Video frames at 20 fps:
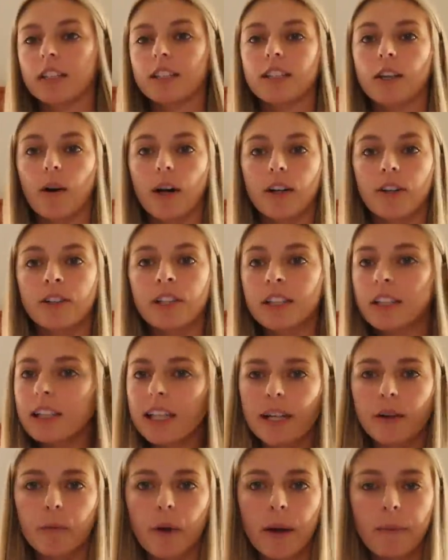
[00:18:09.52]
So I don't need to,
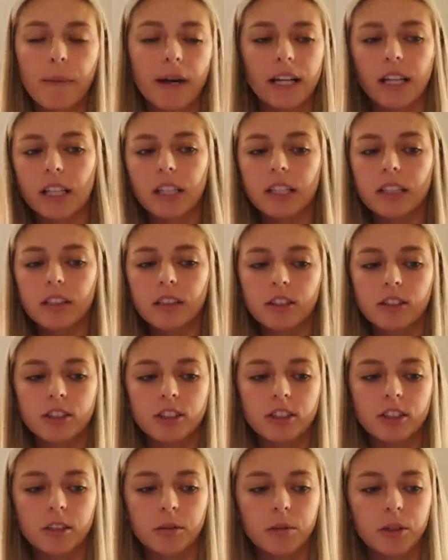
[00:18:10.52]
like, wipe mine clean because
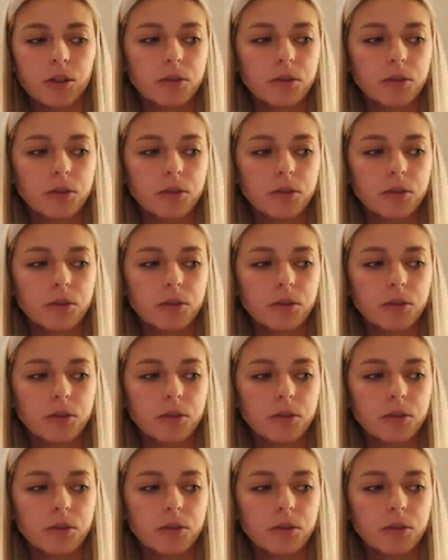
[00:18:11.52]
she's going to be